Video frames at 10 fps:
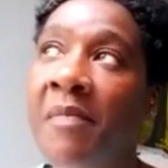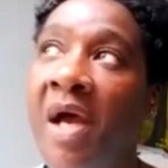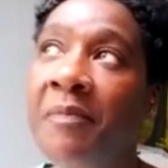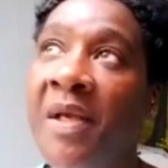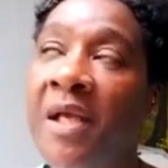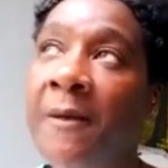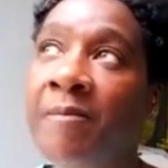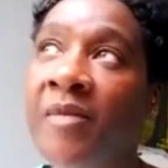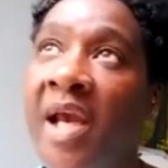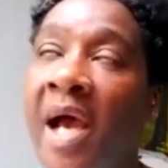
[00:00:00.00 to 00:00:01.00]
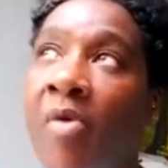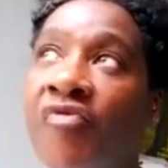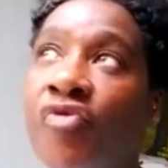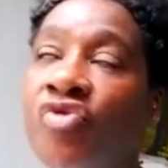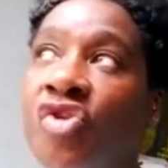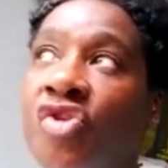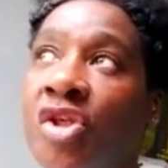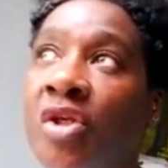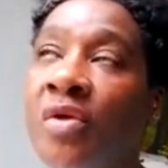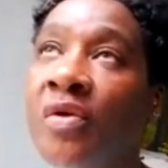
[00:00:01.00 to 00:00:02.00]
it might be helpful to
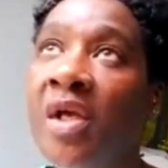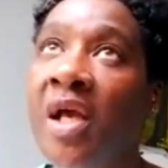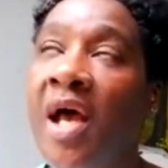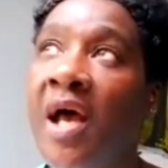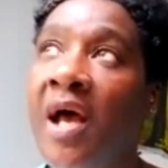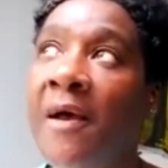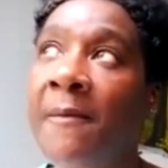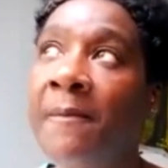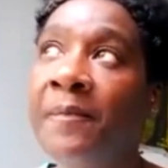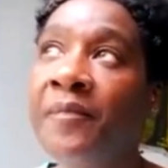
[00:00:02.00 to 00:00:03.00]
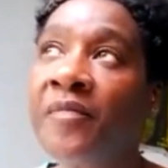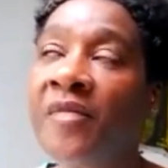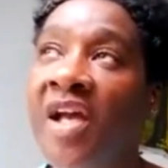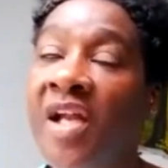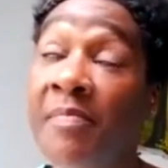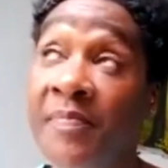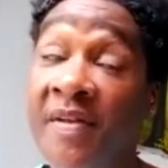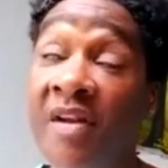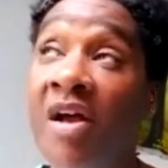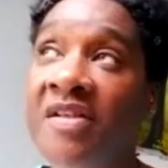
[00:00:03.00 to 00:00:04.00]
do, and I've
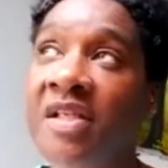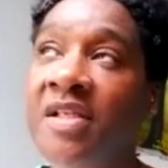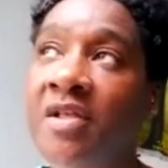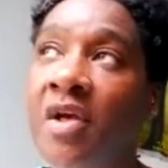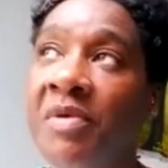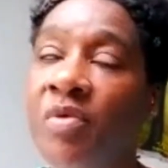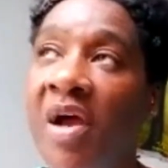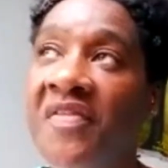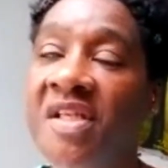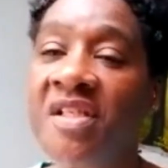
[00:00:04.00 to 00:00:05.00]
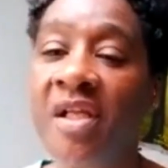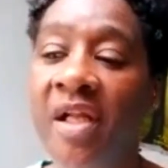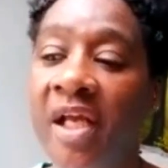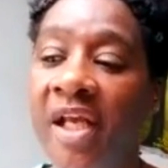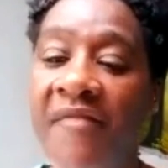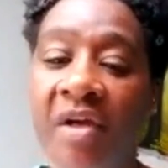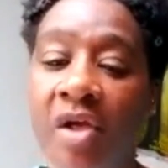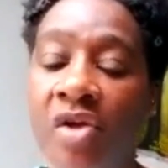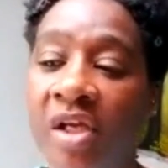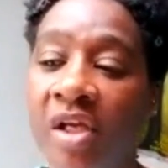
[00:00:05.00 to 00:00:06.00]
been asking Soul Midwives this, so like having a
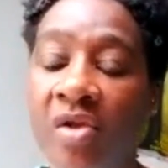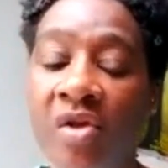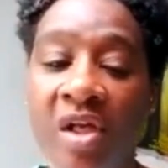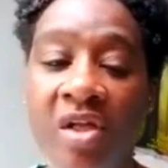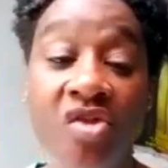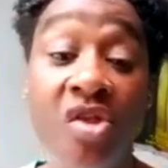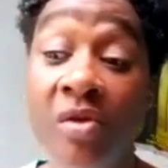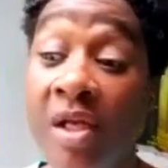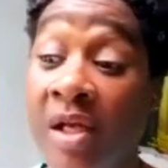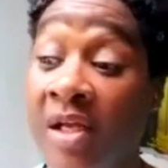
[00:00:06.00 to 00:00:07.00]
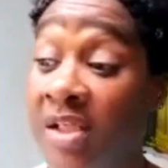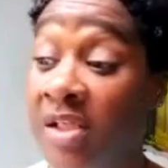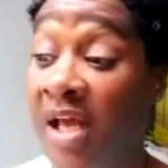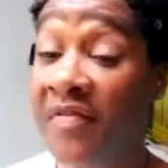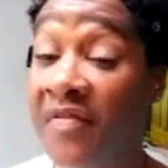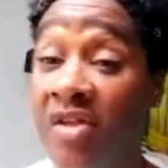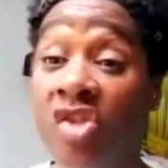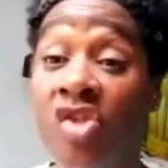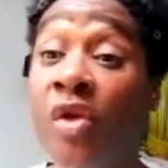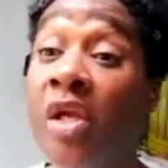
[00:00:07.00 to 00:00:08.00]
look at the doulas and having
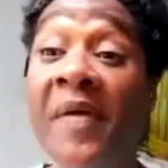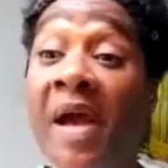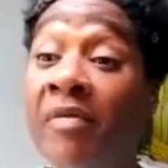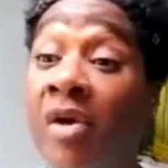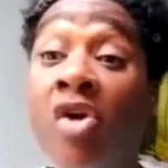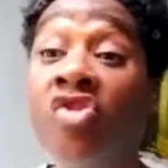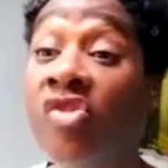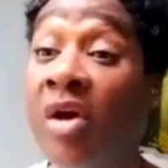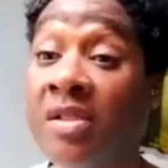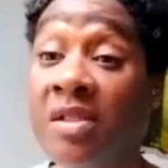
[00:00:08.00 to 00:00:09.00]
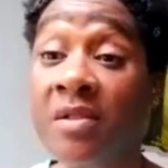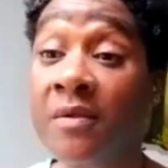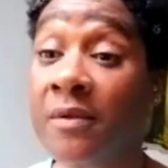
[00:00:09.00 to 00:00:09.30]
that, do a compare and contrast.